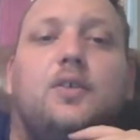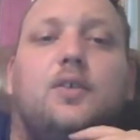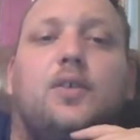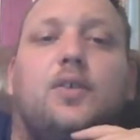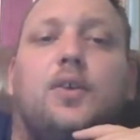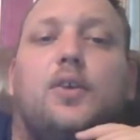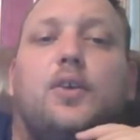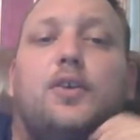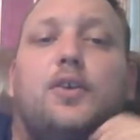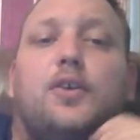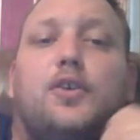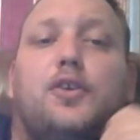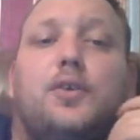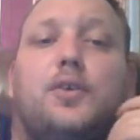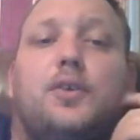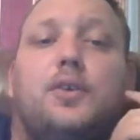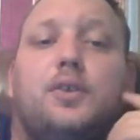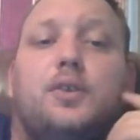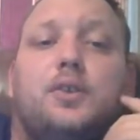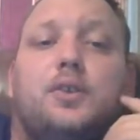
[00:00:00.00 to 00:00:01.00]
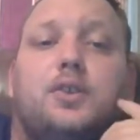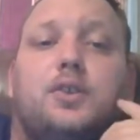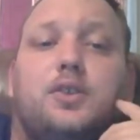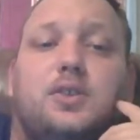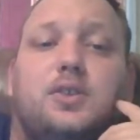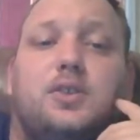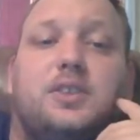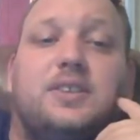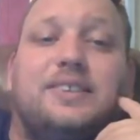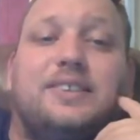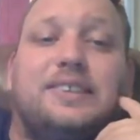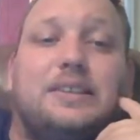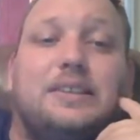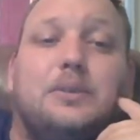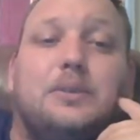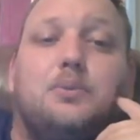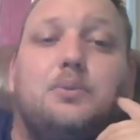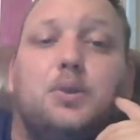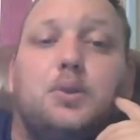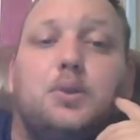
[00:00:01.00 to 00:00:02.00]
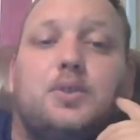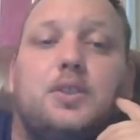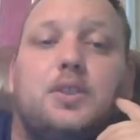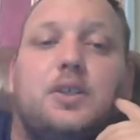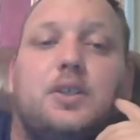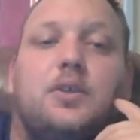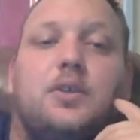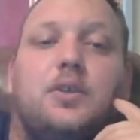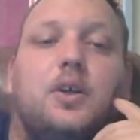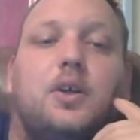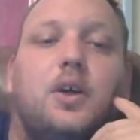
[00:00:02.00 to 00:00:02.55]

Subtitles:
for their utility personnel.